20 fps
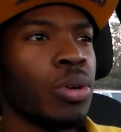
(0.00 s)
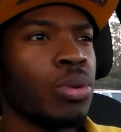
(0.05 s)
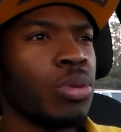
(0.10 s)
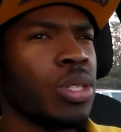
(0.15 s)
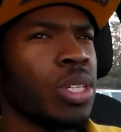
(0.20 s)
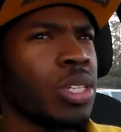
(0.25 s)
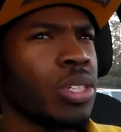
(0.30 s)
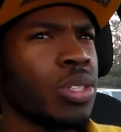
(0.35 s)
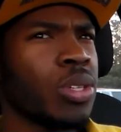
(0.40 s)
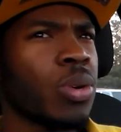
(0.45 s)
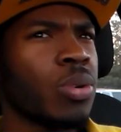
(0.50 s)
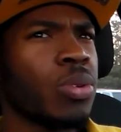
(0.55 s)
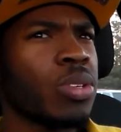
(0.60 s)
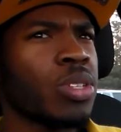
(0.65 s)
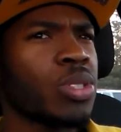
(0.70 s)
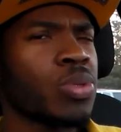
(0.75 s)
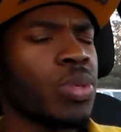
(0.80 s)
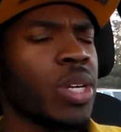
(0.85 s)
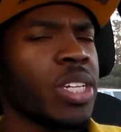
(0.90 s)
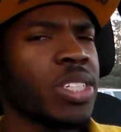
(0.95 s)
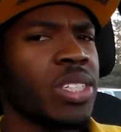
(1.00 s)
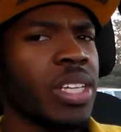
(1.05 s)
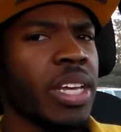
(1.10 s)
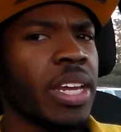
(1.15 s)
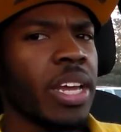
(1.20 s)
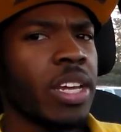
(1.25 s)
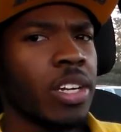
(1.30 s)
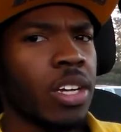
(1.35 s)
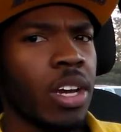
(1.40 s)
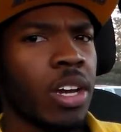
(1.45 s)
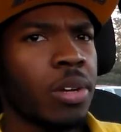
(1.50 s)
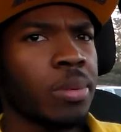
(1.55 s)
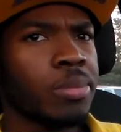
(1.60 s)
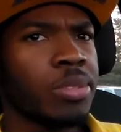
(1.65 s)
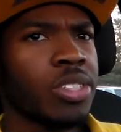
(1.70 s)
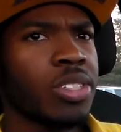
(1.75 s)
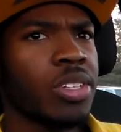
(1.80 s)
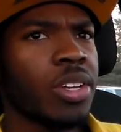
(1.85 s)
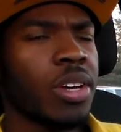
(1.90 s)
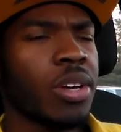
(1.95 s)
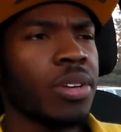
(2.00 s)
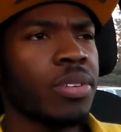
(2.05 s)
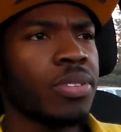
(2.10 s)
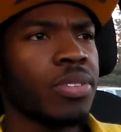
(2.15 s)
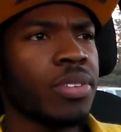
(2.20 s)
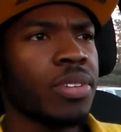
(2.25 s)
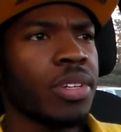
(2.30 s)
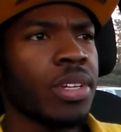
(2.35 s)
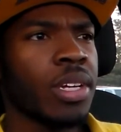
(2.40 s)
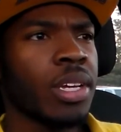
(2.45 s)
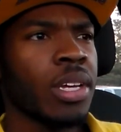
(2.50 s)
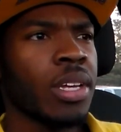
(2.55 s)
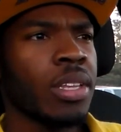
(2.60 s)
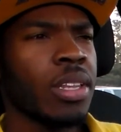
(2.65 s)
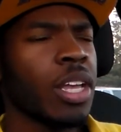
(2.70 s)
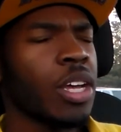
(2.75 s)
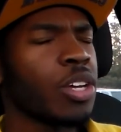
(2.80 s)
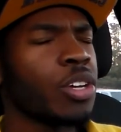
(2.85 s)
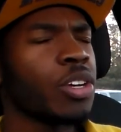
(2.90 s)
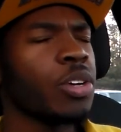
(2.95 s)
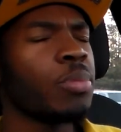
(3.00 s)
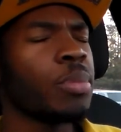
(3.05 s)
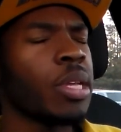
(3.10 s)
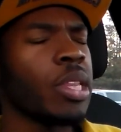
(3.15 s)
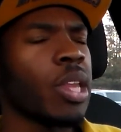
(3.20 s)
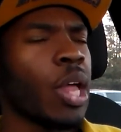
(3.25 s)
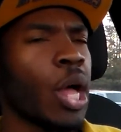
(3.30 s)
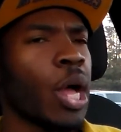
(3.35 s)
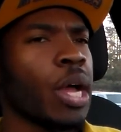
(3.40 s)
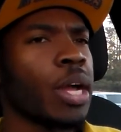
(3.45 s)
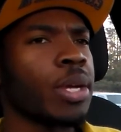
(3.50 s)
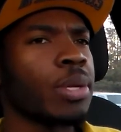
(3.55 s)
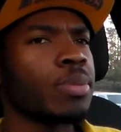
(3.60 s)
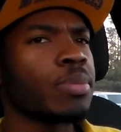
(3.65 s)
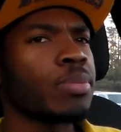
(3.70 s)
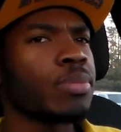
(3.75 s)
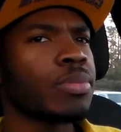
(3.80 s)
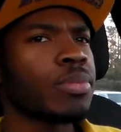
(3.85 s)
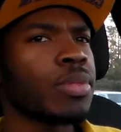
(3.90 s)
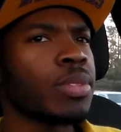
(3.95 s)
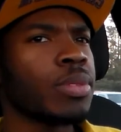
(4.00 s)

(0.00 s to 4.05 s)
who didn't know this, when they say that stuff, they could be lying.